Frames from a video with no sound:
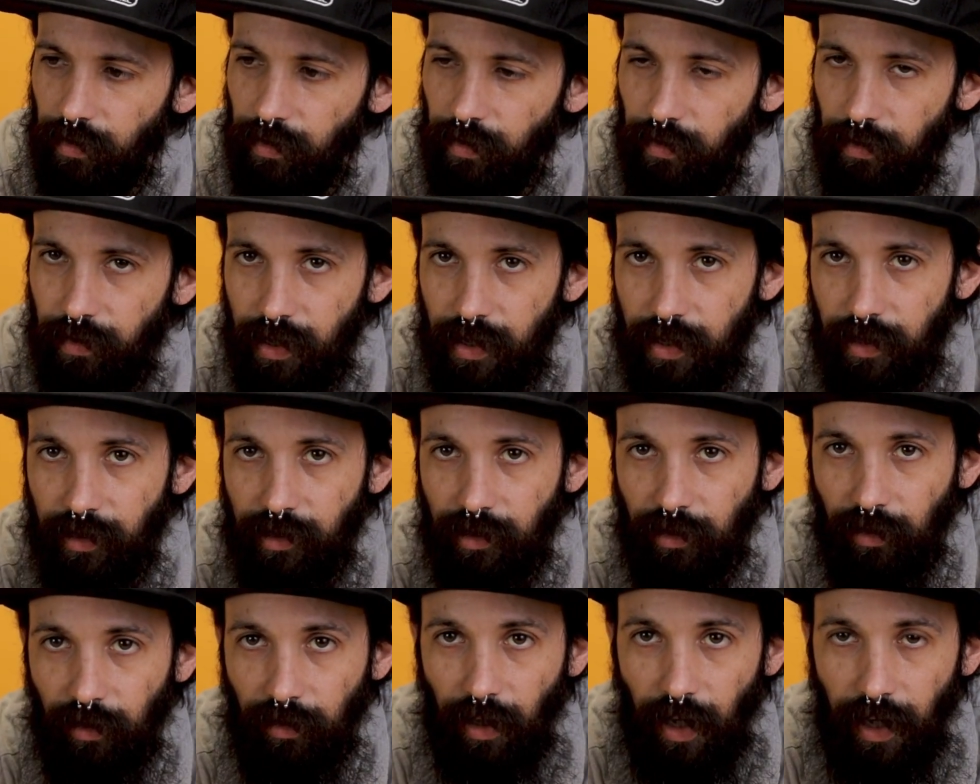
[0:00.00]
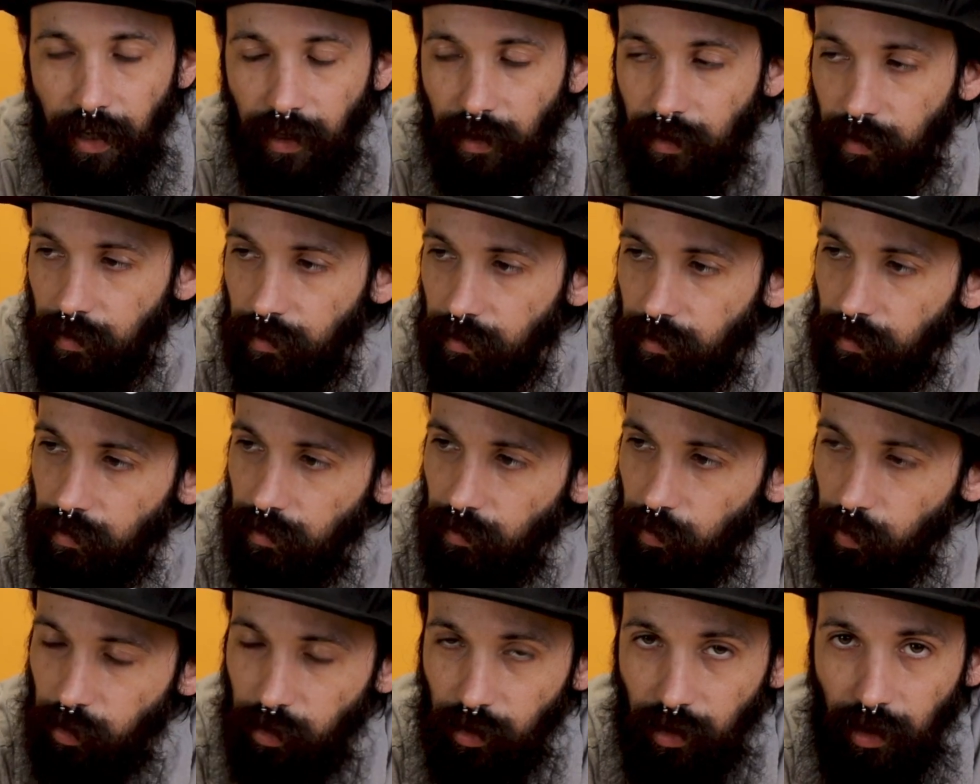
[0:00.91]
These look like
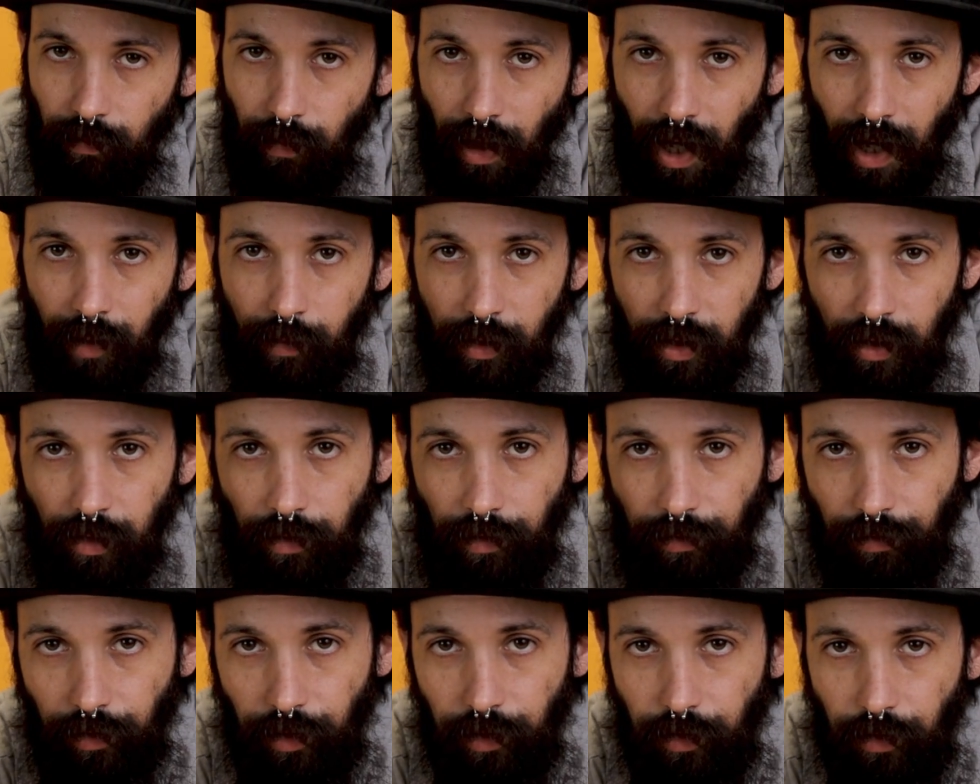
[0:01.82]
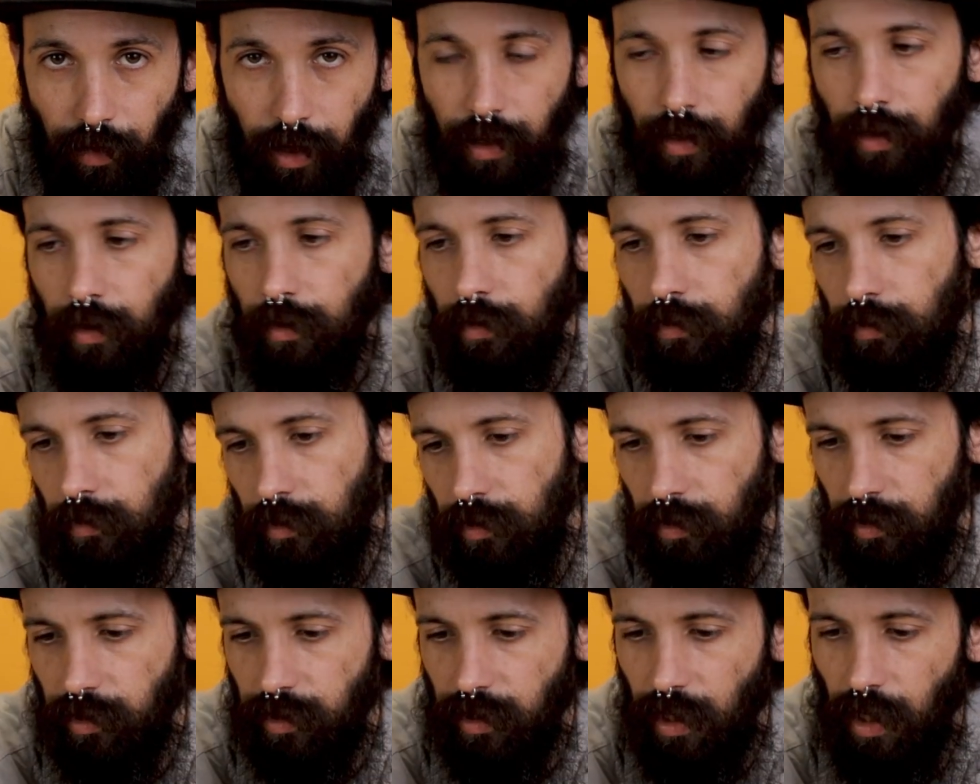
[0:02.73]
what's on the bottom of your refrigerator.
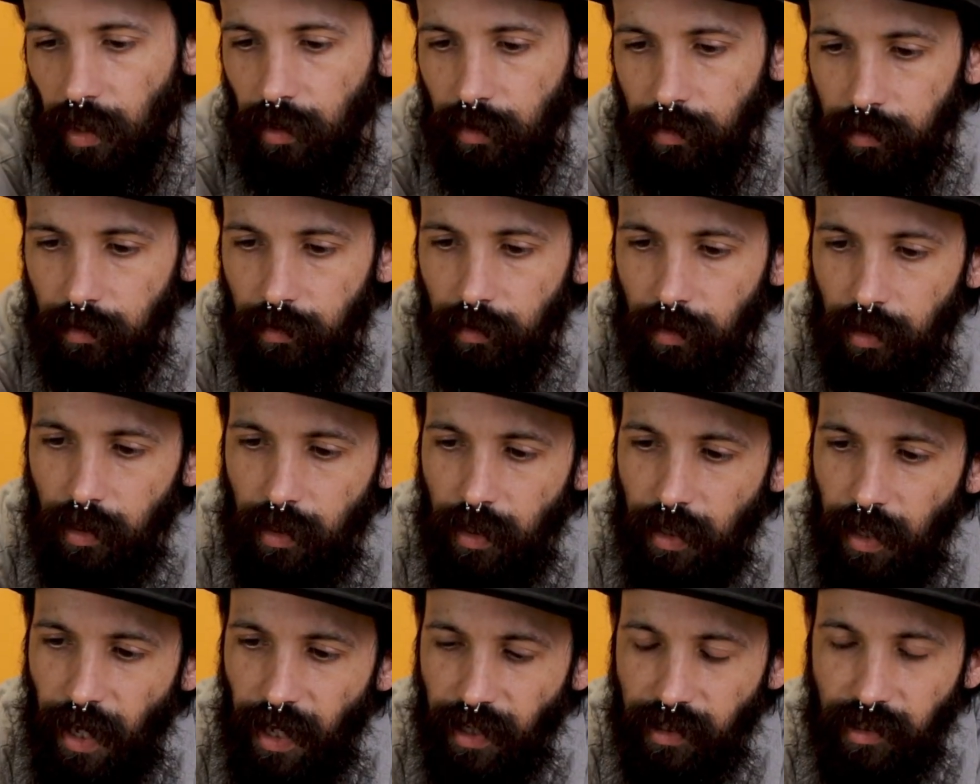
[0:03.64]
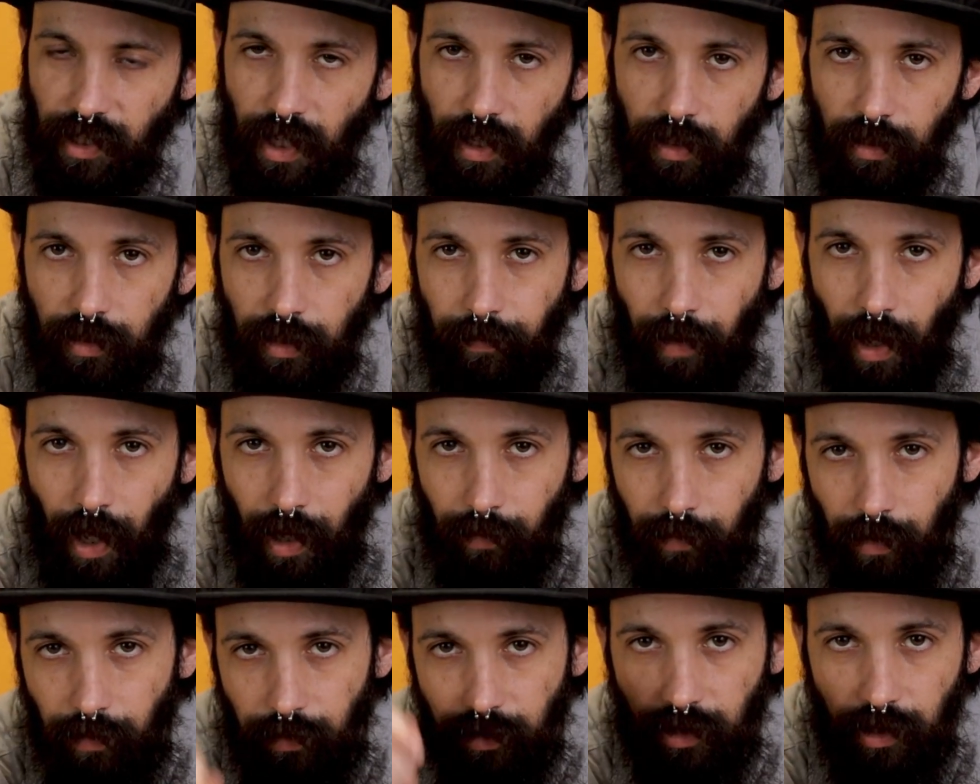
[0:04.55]
You know, it's got a little hex head on the
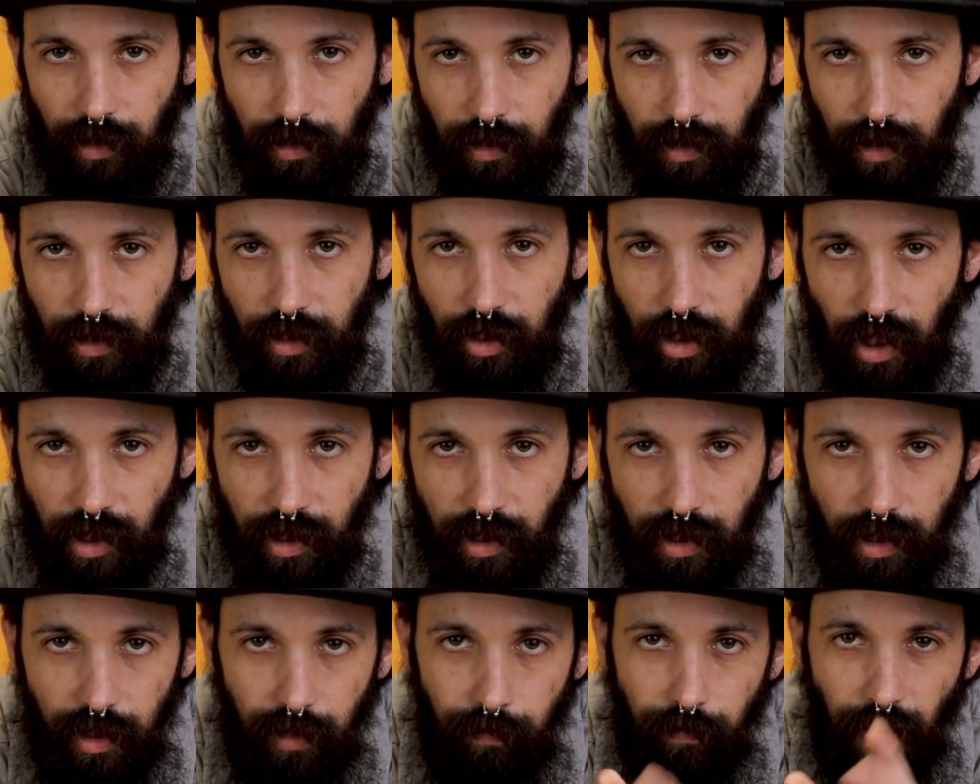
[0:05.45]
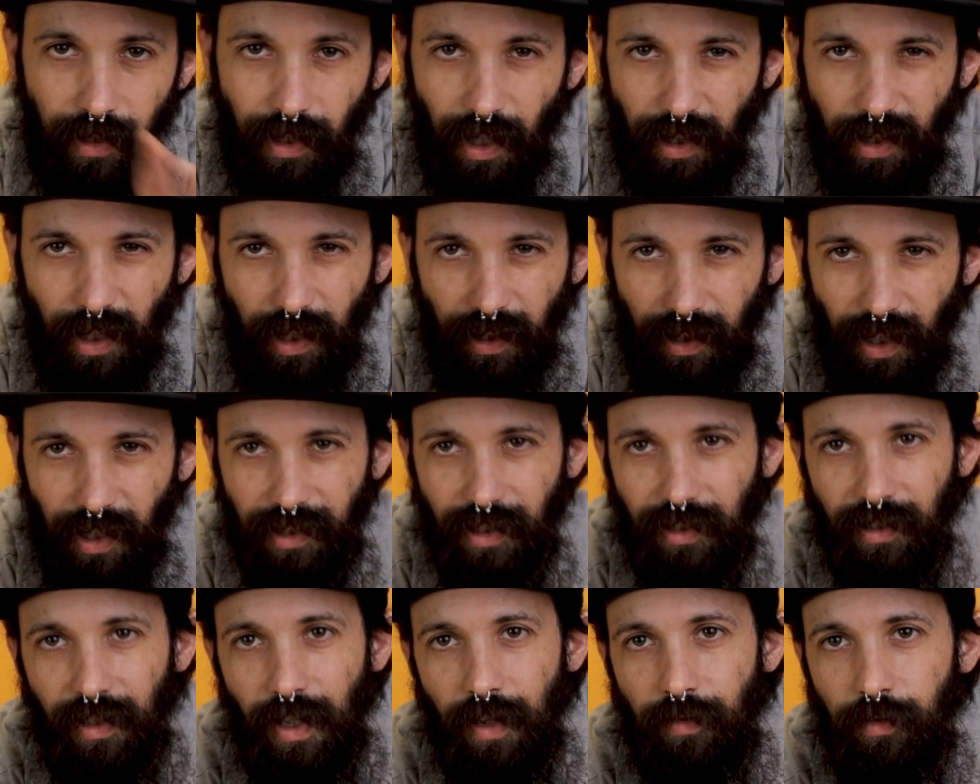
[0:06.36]
bottom of it so you can adjust it, make that thing nice
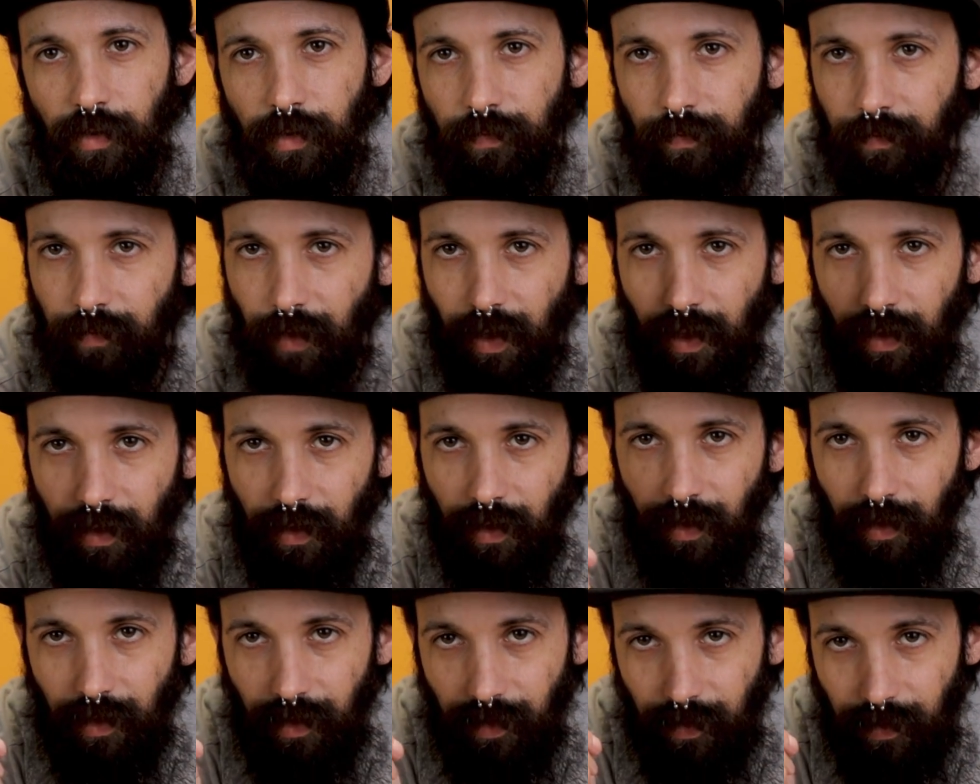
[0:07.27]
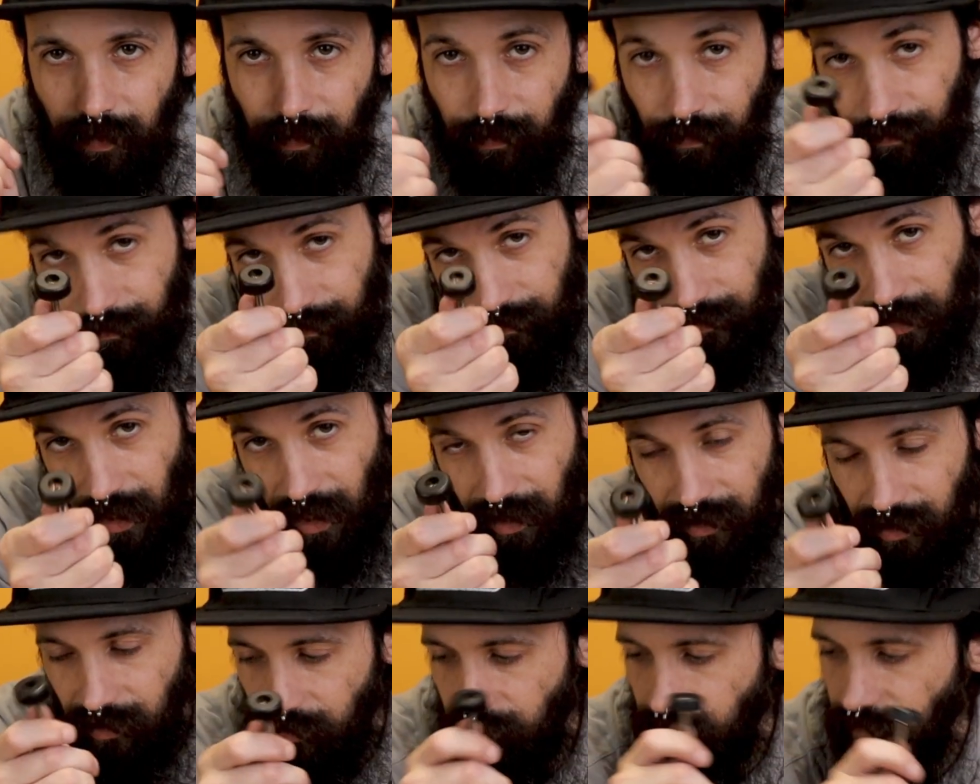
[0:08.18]
and level.
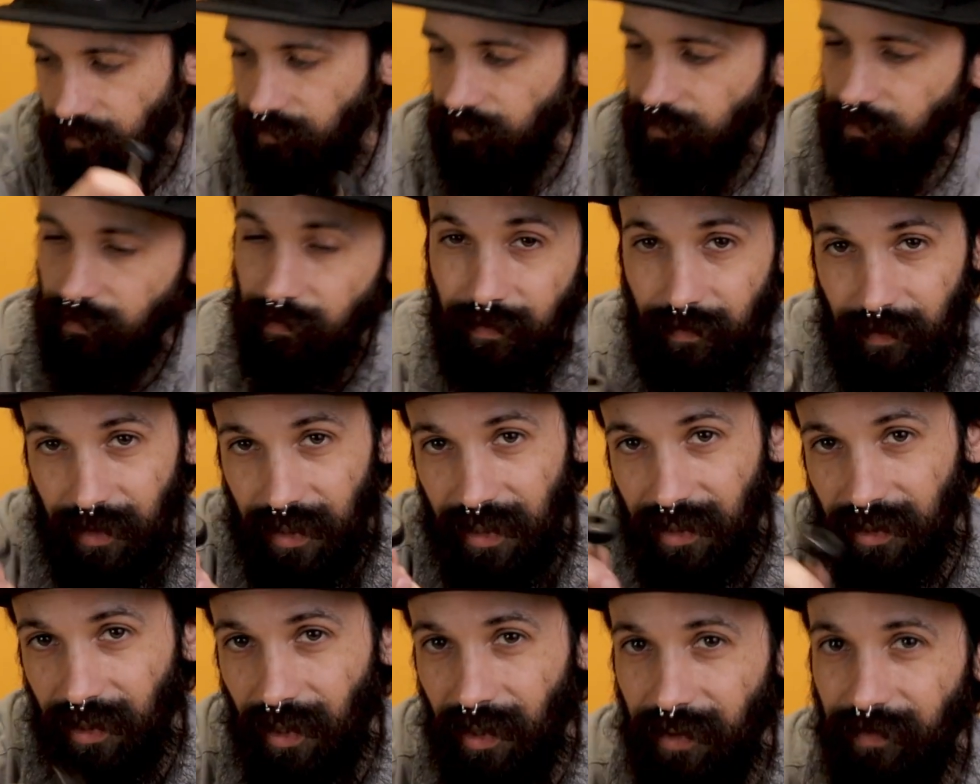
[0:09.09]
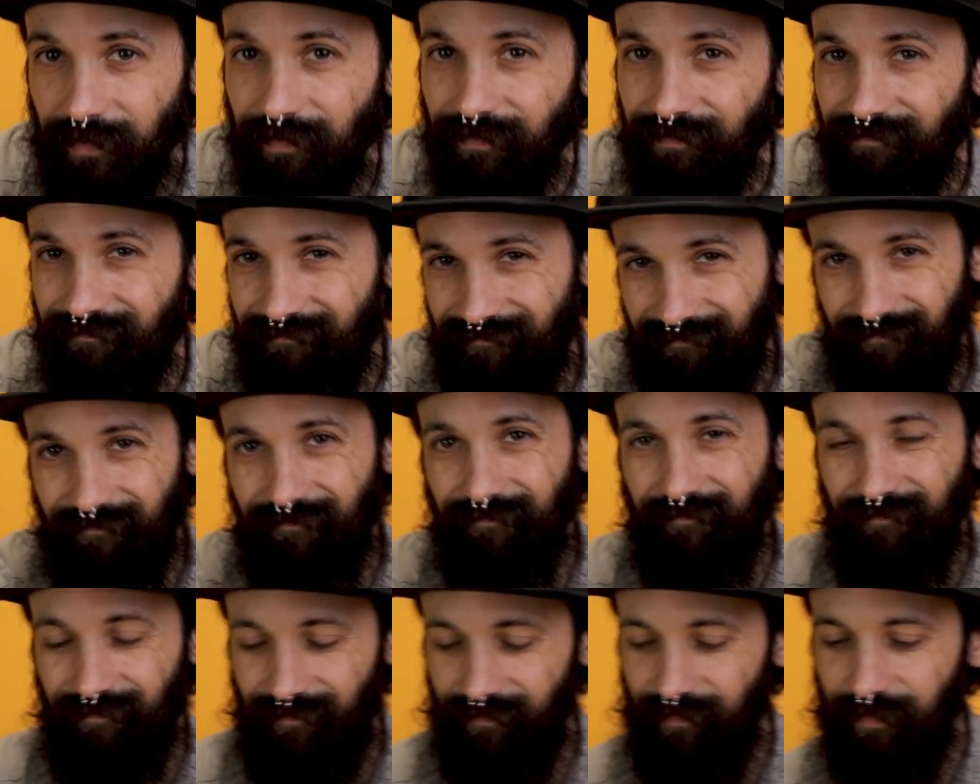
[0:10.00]
Datsun, Nissan,
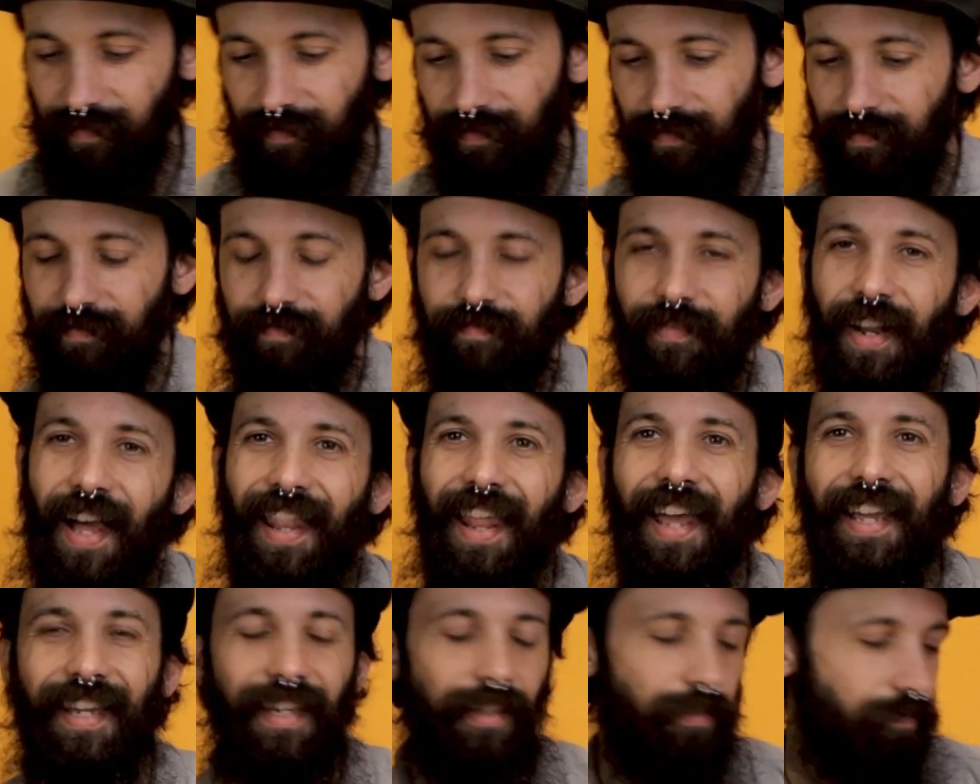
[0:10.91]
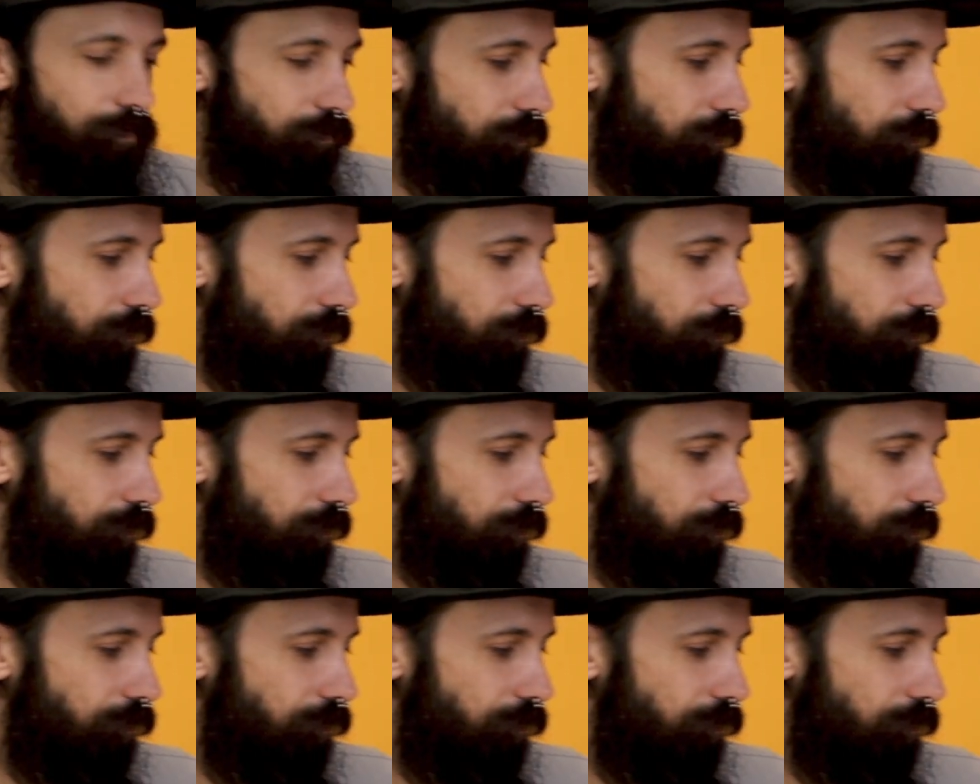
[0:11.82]
I like it.